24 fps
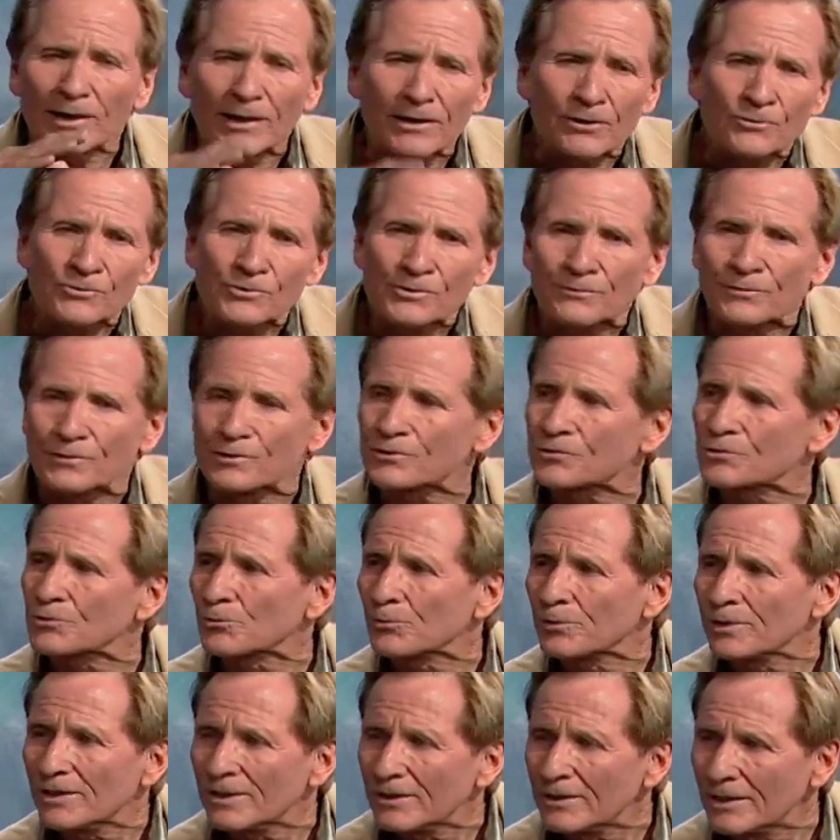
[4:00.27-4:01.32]
layers of
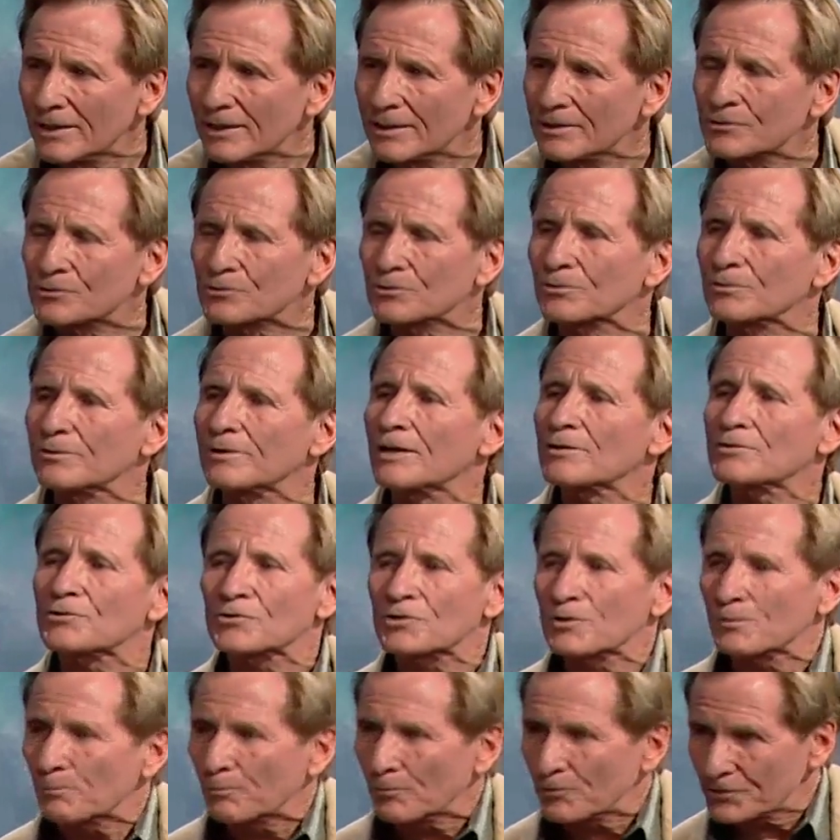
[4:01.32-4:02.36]
history and nature, not
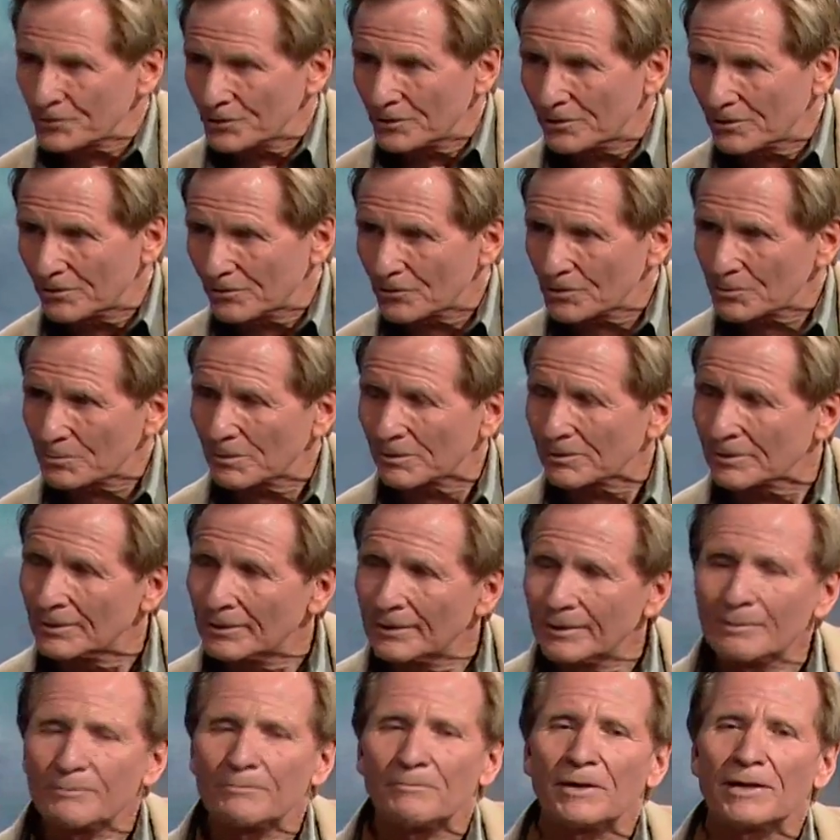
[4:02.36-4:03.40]
just the prison years, but
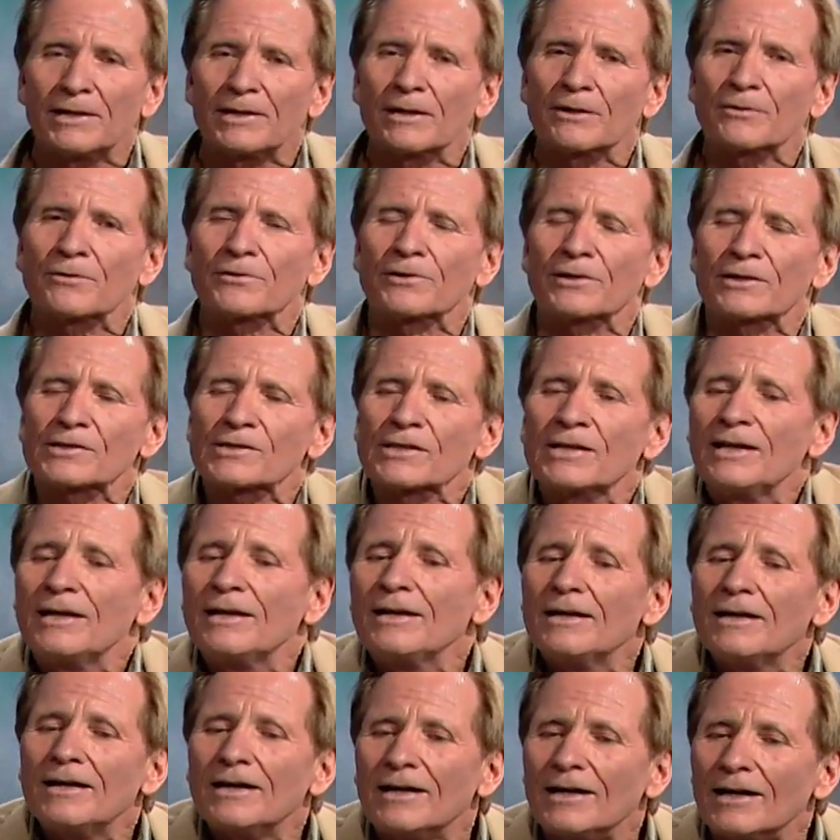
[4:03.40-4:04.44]
many other things.
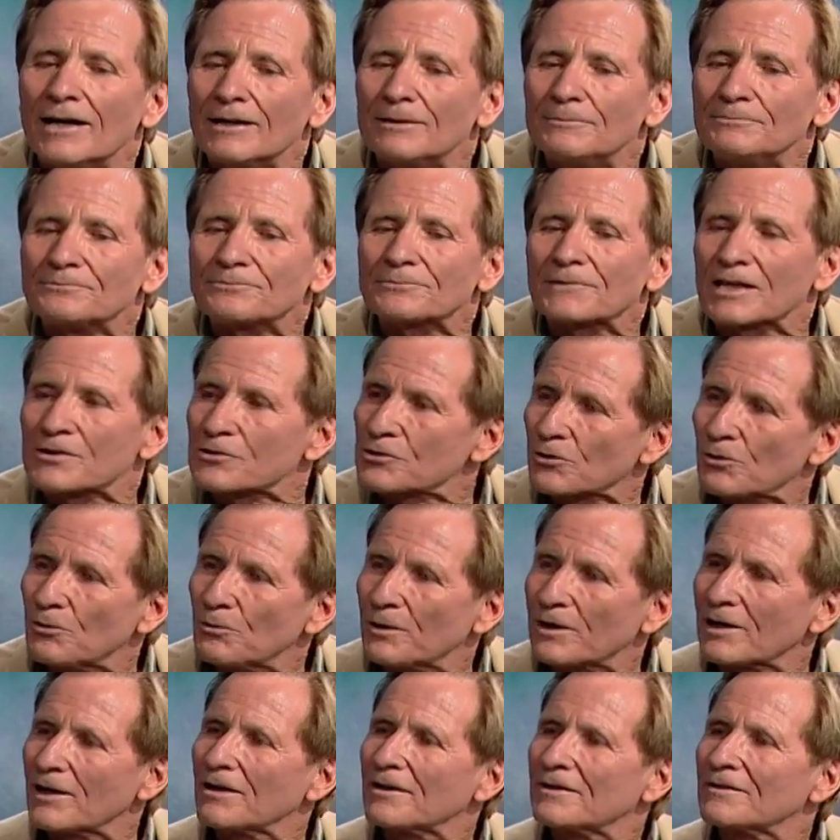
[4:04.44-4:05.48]
Um, and so
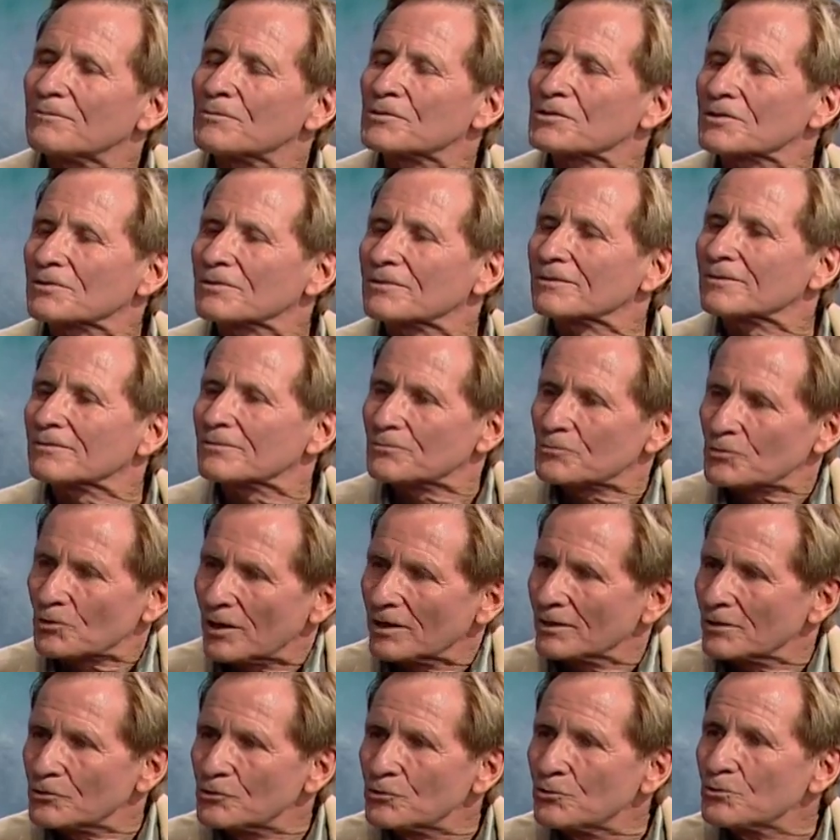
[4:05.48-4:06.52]
when I was
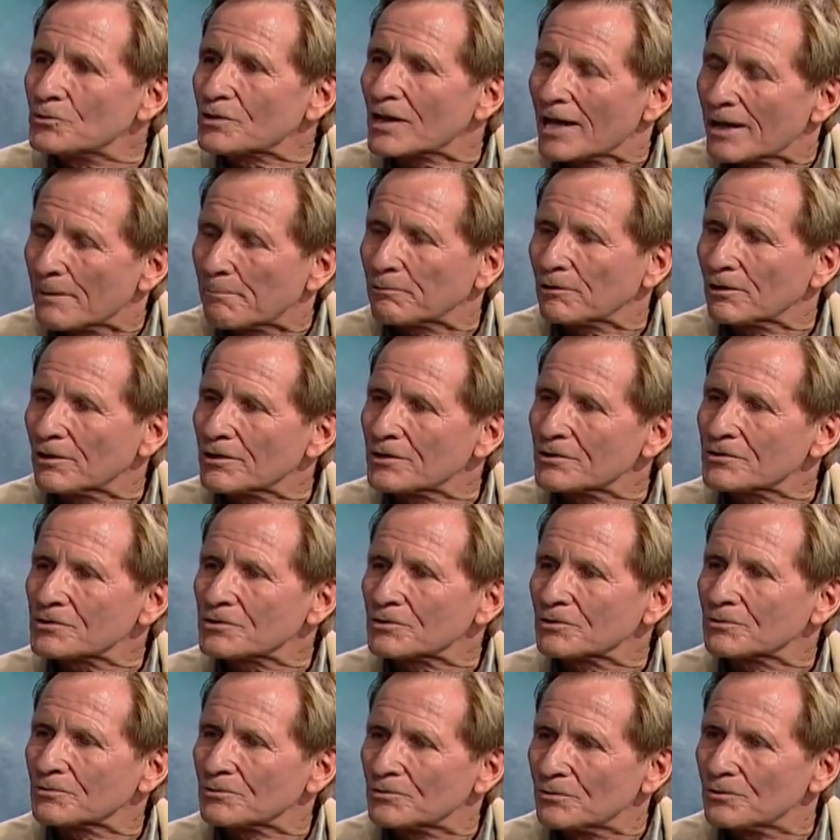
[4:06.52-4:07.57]
trying to choose a place
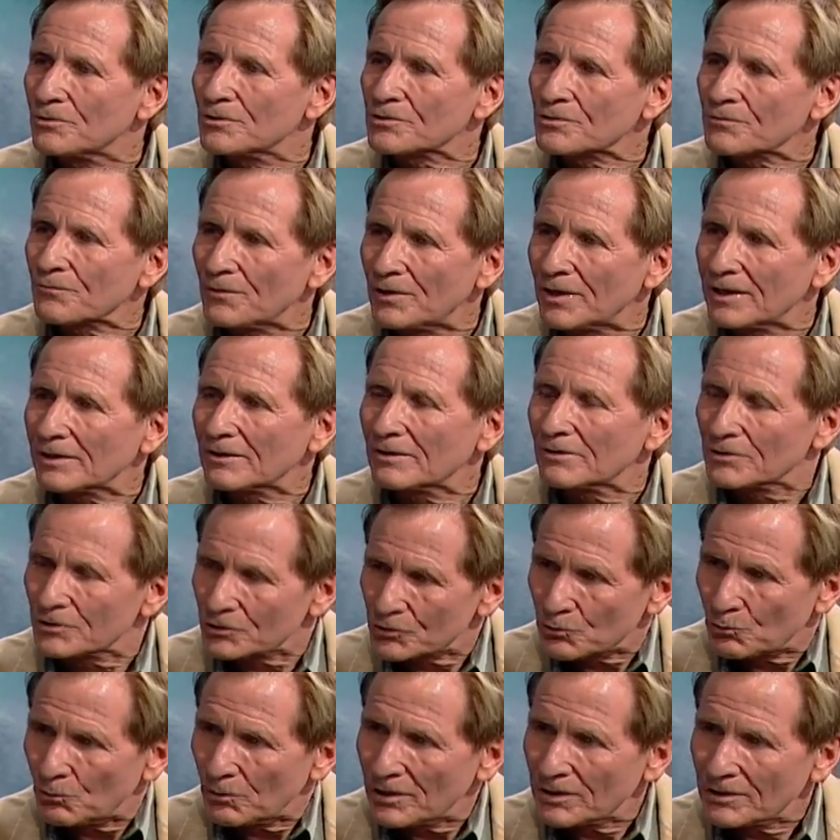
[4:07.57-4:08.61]
to do this final,
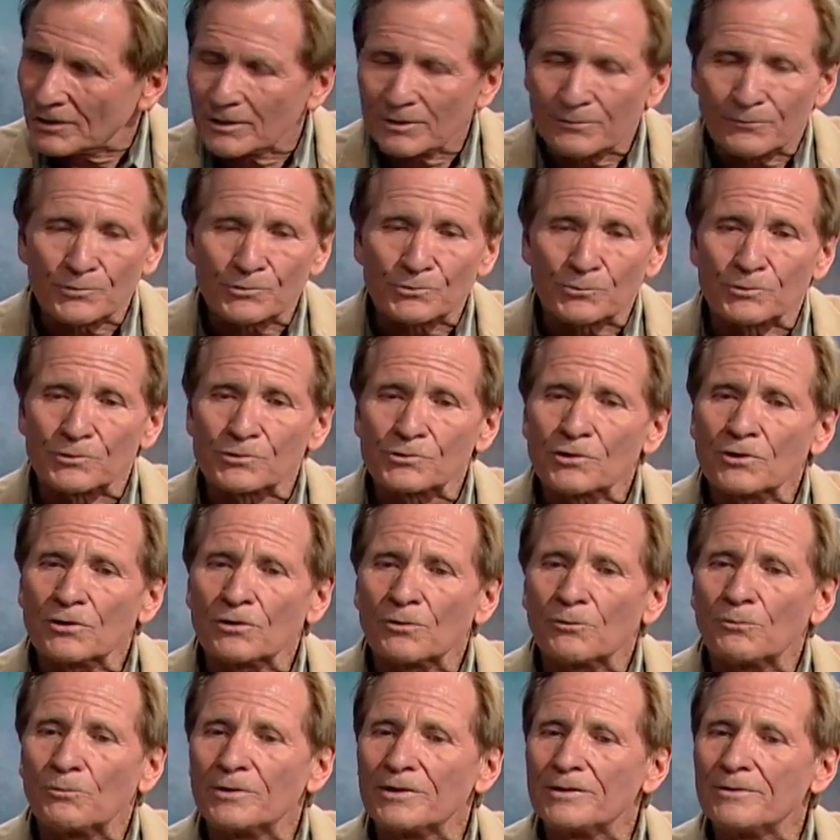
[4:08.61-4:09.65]
this twentieth anniversary
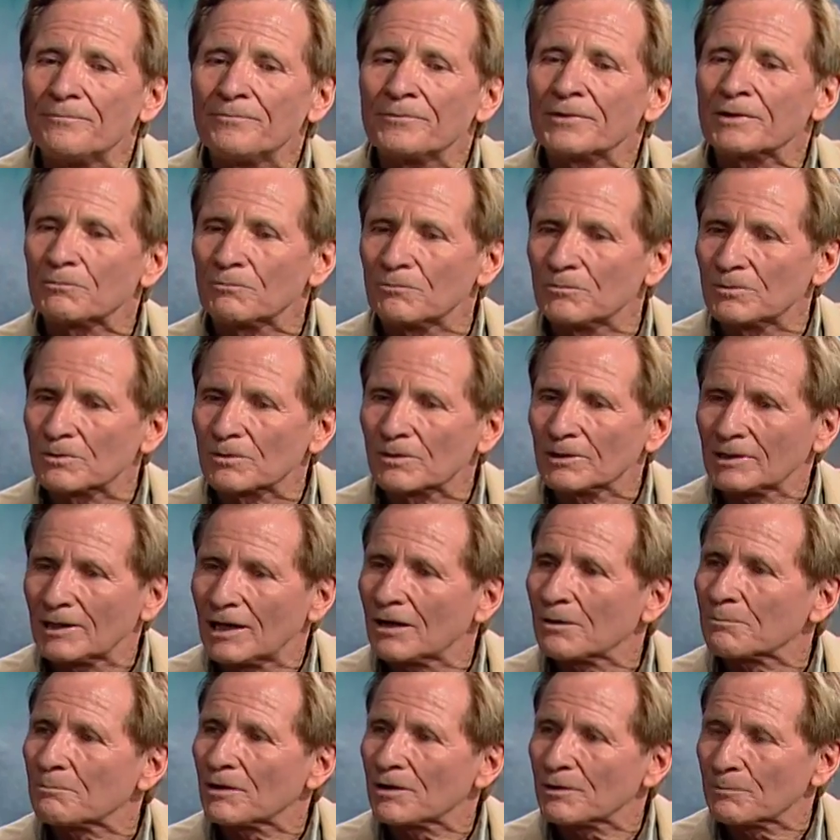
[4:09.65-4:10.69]
show, we were
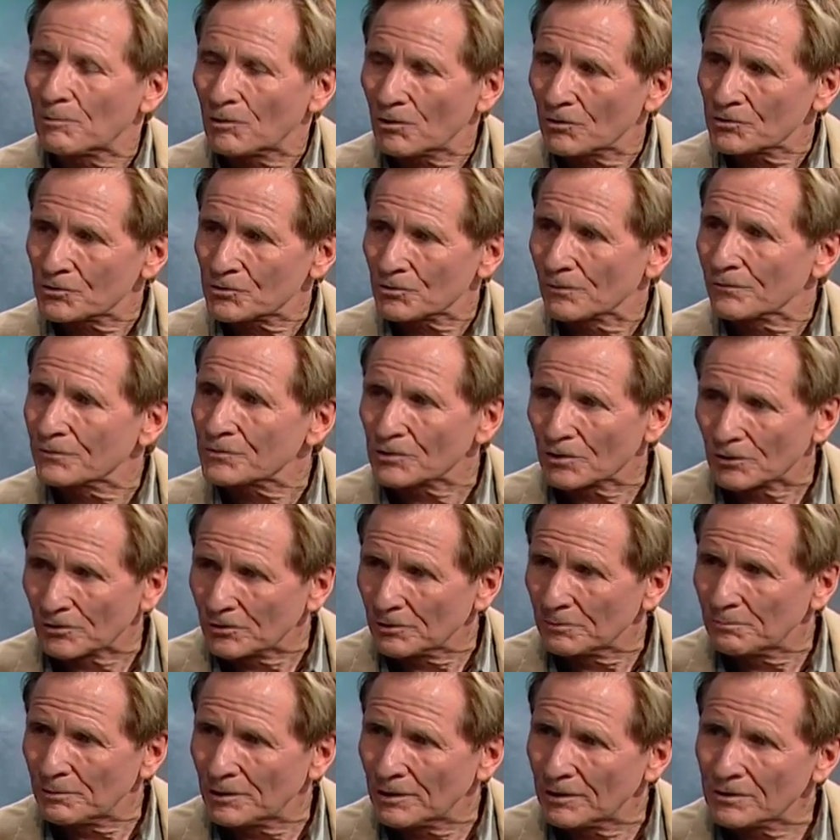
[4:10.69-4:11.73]
allowed by the Park Service, our
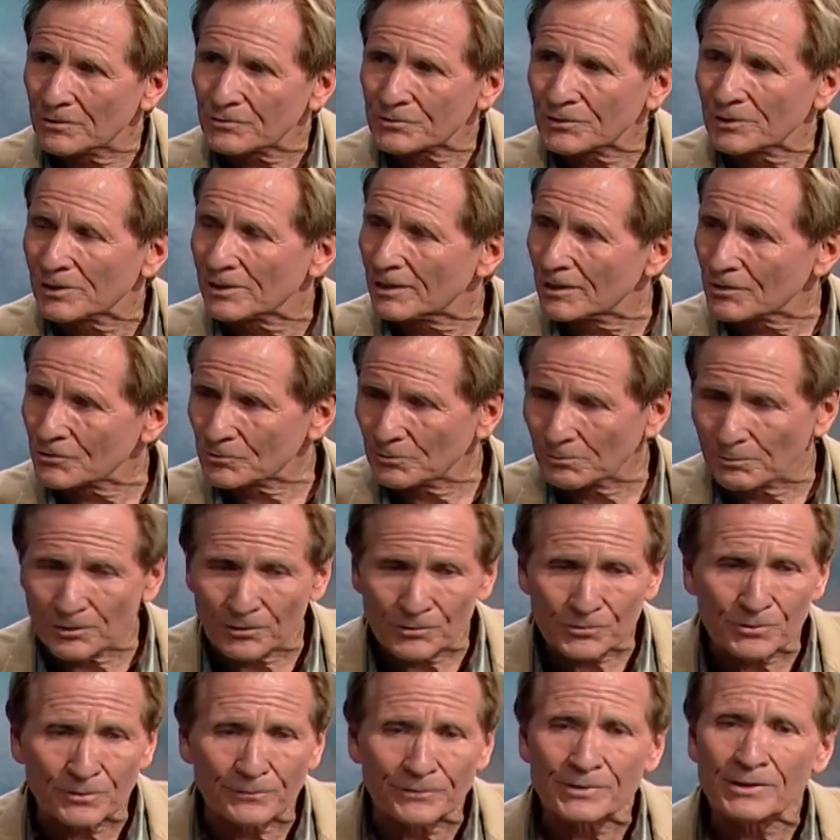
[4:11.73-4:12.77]
good pals in the National
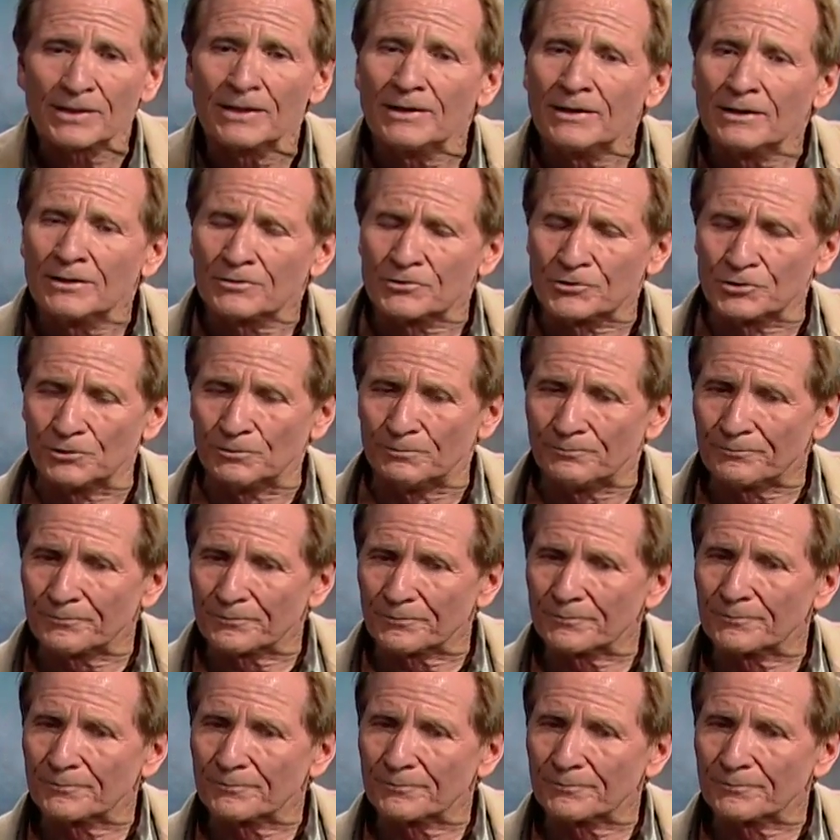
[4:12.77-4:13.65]
Park Service, to